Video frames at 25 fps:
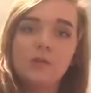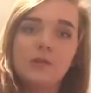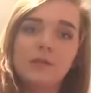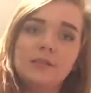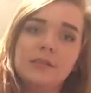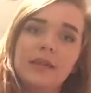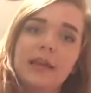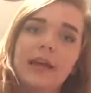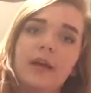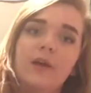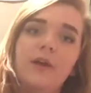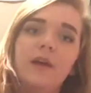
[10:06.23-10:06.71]

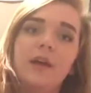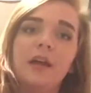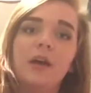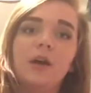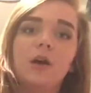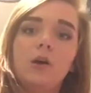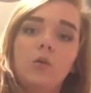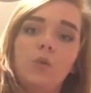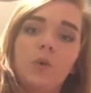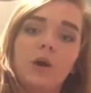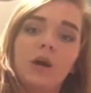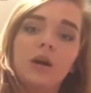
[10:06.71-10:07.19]
this
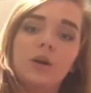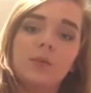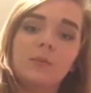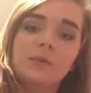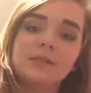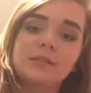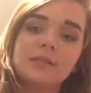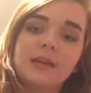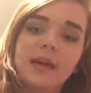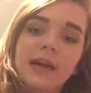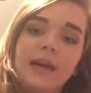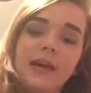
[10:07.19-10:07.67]
area where it
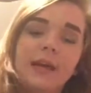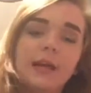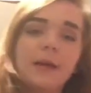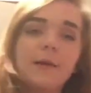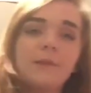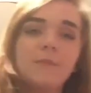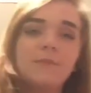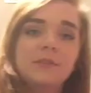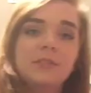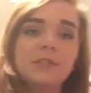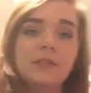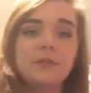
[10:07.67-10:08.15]
was like
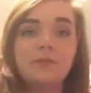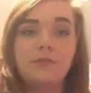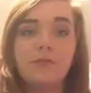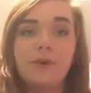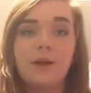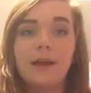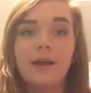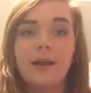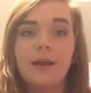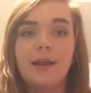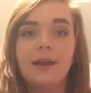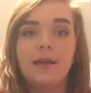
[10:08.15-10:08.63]

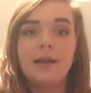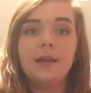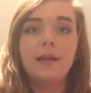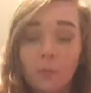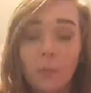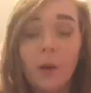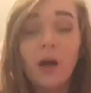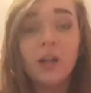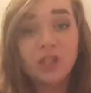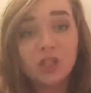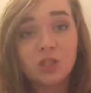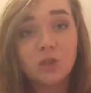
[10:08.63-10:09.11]
different,
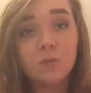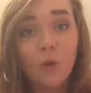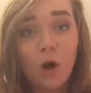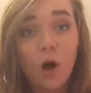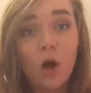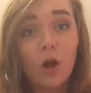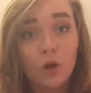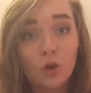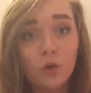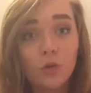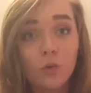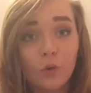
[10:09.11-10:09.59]
much
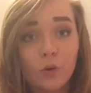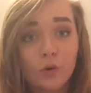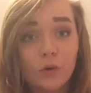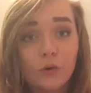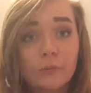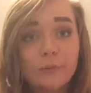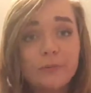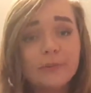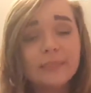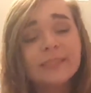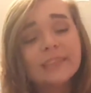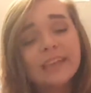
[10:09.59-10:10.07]
smaller
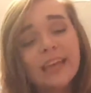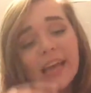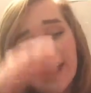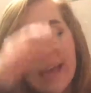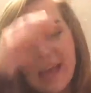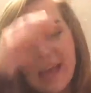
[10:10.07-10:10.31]
rooms.